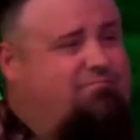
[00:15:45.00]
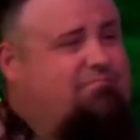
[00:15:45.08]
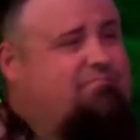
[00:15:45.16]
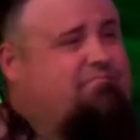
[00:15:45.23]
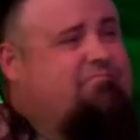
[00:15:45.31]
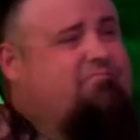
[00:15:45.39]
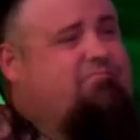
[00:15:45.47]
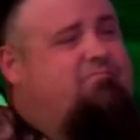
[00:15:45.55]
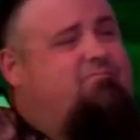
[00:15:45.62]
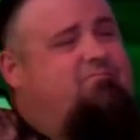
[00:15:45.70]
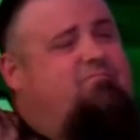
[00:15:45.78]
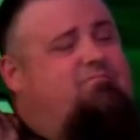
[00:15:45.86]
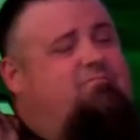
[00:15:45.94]

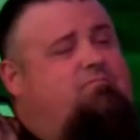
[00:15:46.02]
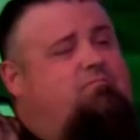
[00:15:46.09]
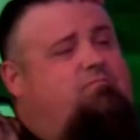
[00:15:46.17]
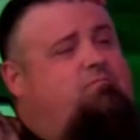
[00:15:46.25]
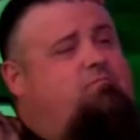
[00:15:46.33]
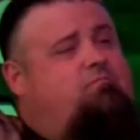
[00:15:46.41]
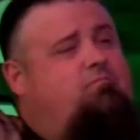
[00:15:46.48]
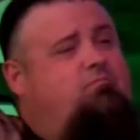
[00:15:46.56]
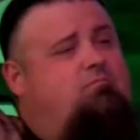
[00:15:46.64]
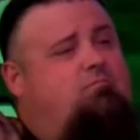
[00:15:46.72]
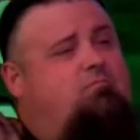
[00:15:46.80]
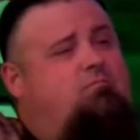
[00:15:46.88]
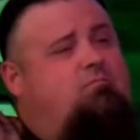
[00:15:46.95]

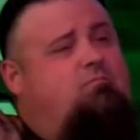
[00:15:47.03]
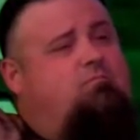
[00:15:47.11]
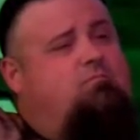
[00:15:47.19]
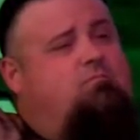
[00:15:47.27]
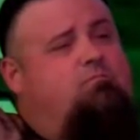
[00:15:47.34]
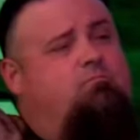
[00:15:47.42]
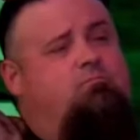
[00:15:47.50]
No one is speaking in this clip.